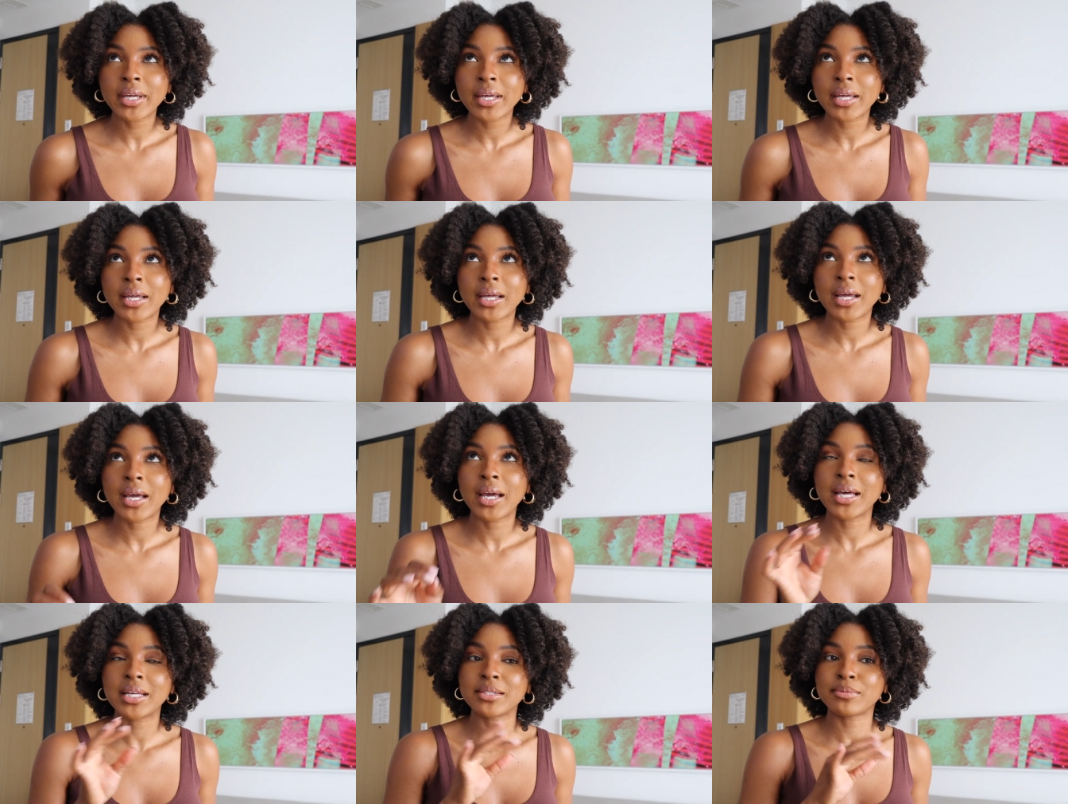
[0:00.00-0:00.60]

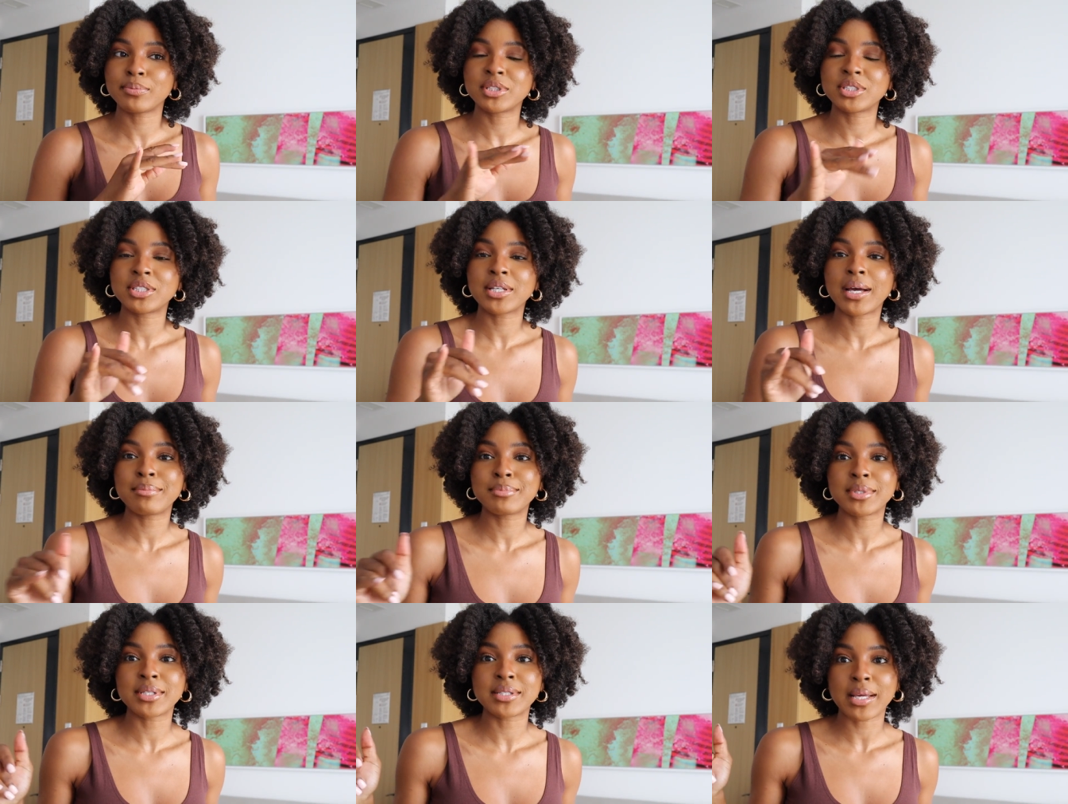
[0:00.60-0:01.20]
it as much
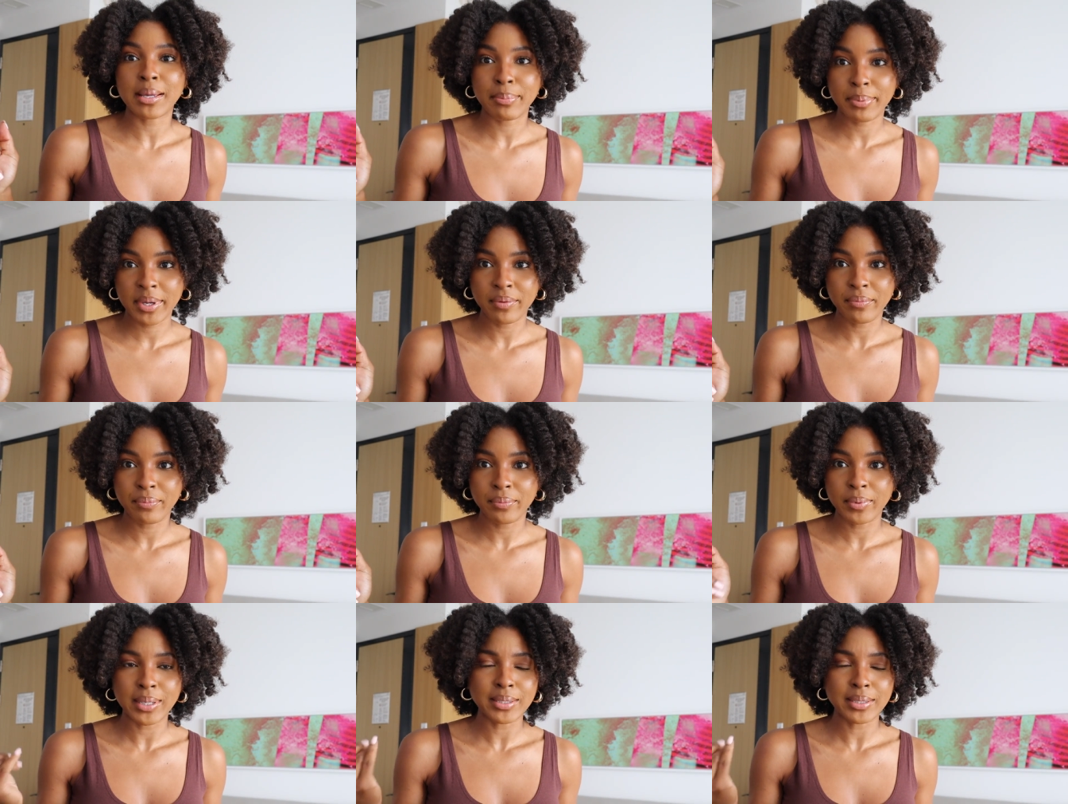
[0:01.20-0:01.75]
times as I paid for.